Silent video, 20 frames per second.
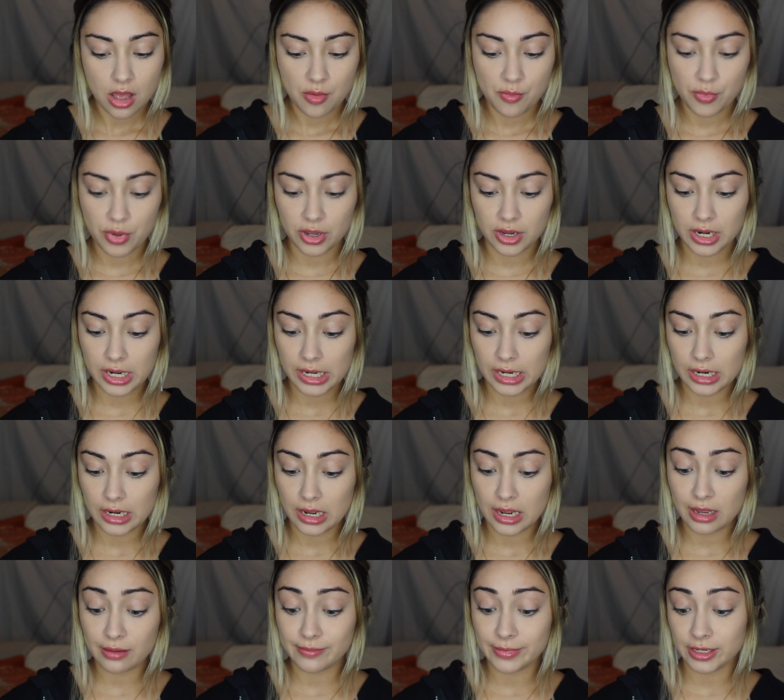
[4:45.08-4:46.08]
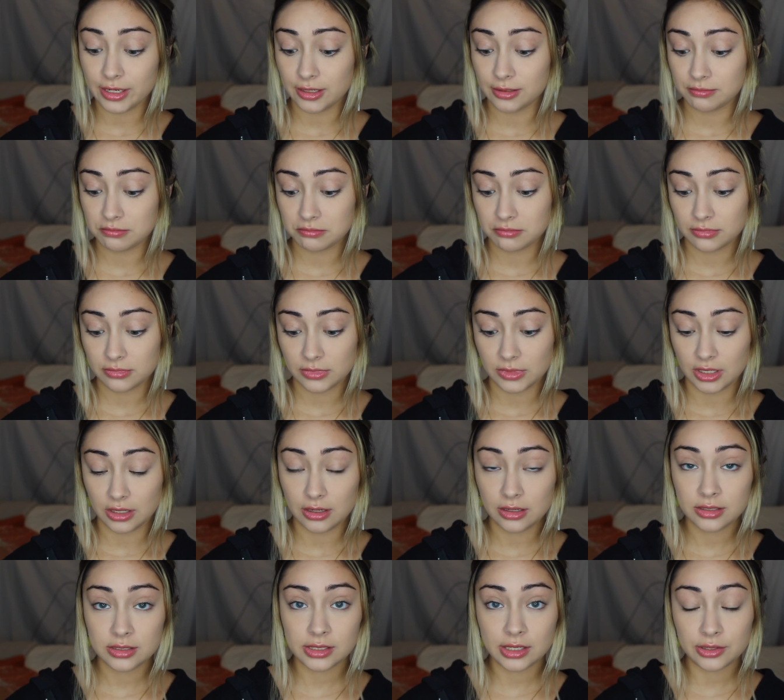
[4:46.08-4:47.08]
But, I mean,
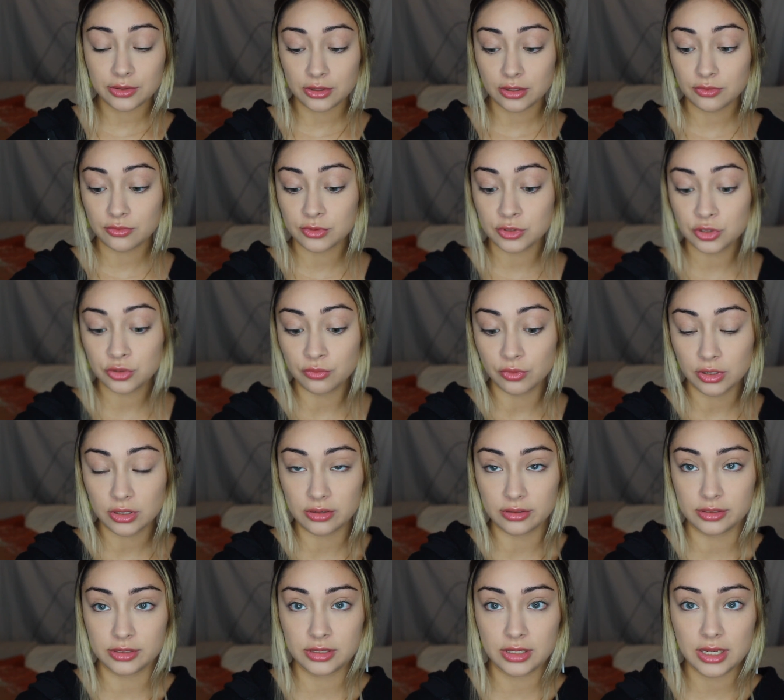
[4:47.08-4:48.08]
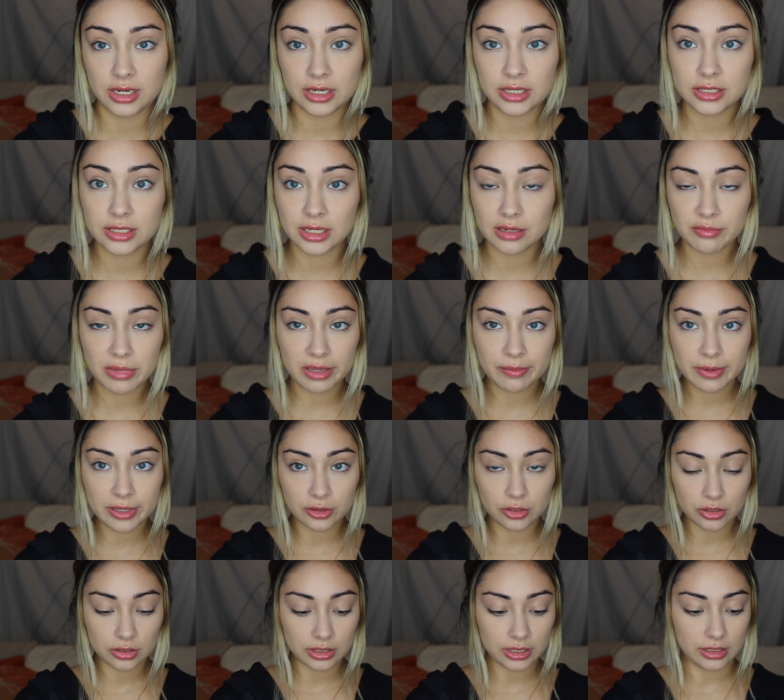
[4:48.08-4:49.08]
honestly, I thought it would do worse. And it didn't make me
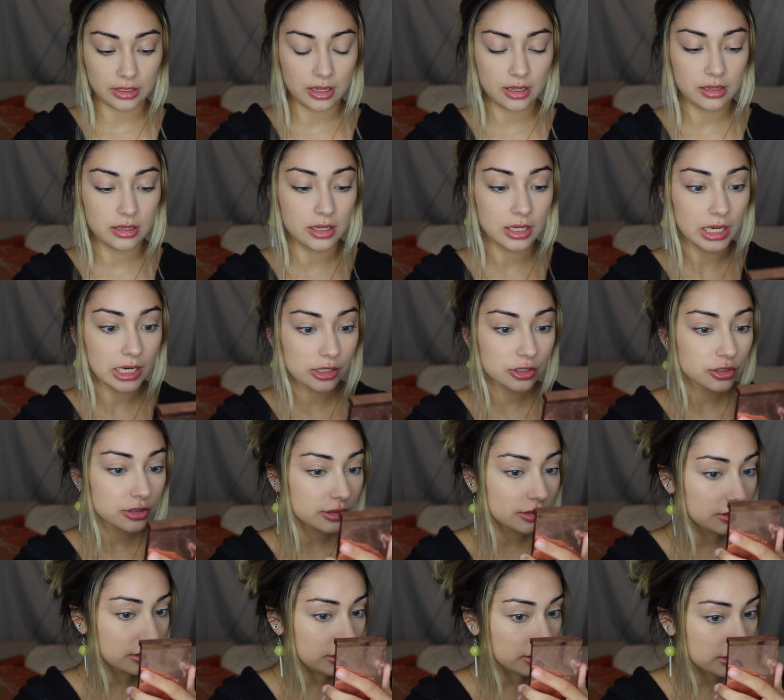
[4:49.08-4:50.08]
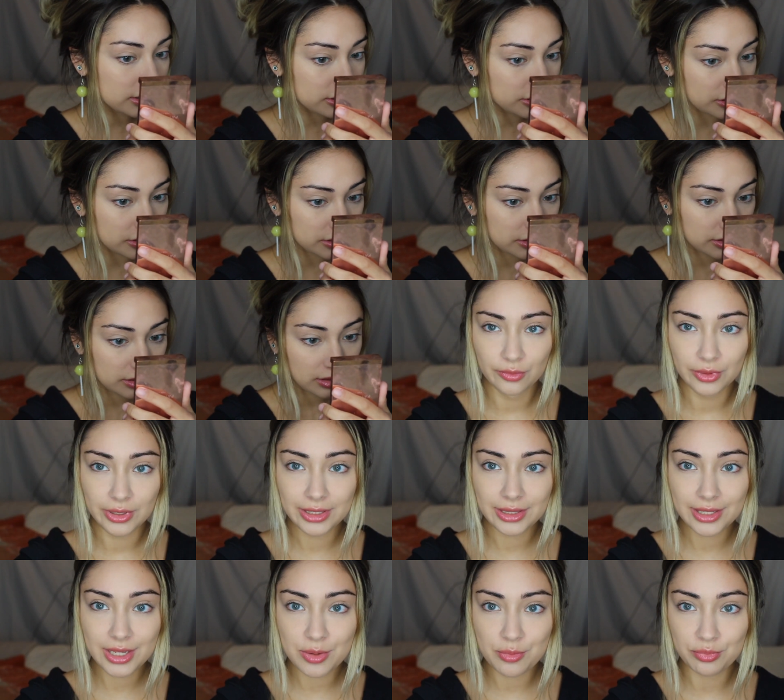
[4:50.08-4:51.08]
look like cakey. It actually looks just
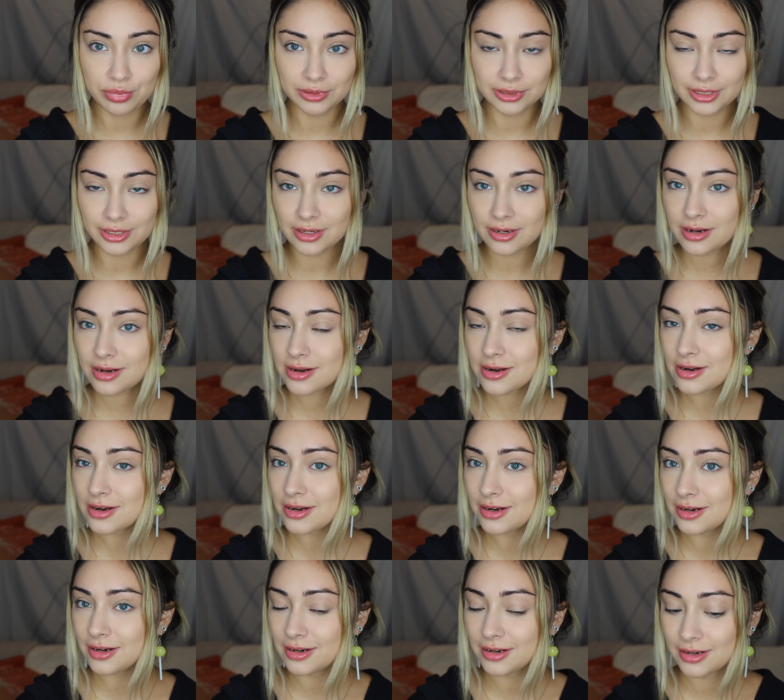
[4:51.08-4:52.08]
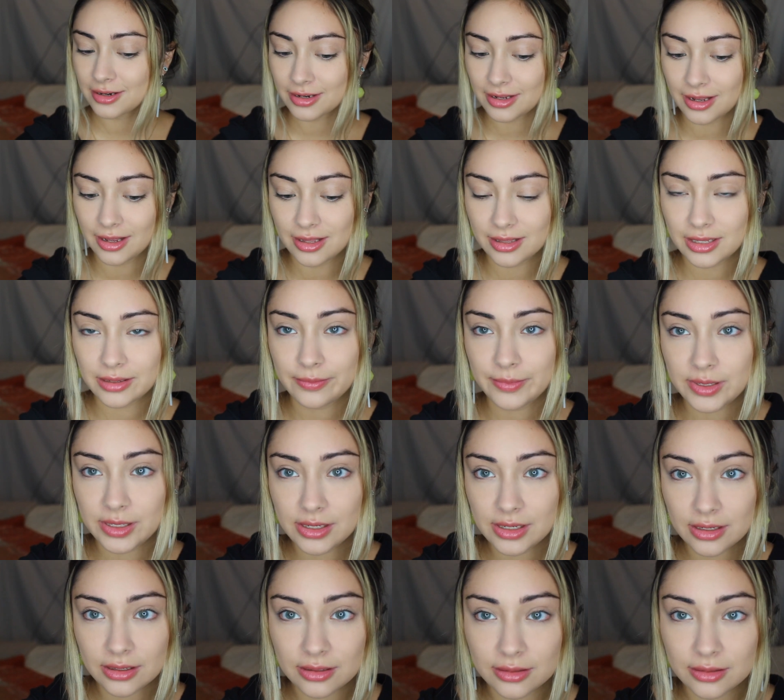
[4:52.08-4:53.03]
really blurred. Uh, let me get